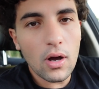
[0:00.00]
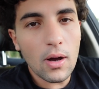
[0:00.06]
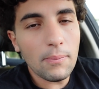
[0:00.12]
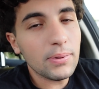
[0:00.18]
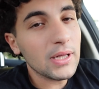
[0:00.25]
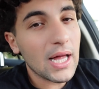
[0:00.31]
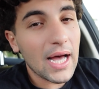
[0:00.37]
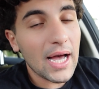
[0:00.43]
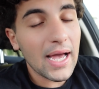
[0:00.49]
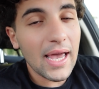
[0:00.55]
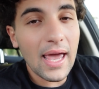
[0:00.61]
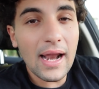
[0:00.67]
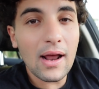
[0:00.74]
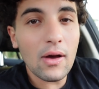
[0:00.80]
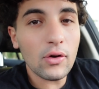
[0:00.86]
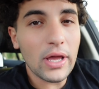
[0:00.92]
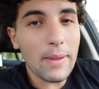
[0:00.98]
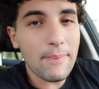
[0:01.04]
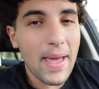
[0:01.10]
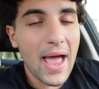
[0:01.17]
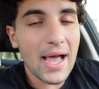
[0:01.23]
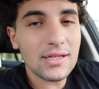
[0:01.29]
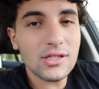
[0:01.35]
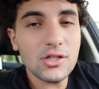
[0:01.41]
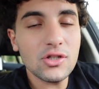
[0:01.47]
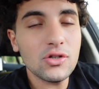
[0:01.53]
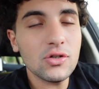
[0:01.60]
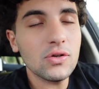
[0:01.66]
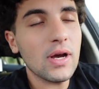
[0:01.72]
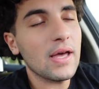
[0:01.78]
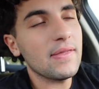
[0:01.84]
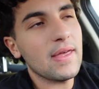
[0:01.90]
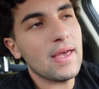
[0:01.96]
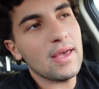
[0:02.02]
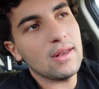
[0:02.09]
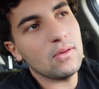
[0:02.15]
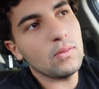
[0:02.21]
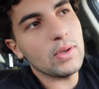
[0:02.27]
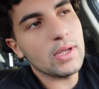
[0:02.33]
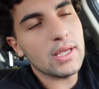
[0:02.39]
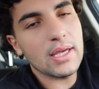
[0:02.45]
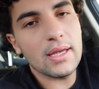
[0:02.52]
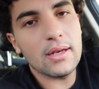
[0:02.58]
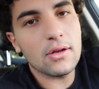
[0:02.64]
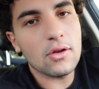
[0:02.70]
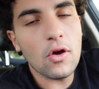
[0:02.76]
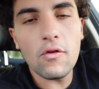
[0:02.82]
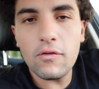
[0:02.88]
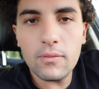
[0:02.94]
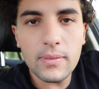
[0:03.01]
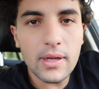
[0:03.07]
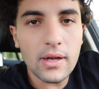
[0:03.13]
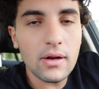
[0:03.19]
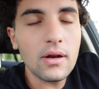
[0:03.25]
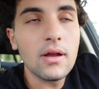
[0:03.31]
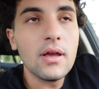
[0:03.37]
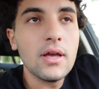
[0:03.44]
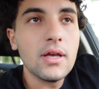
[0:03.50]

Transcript: apply and I'll get back to you, and then we can go from there.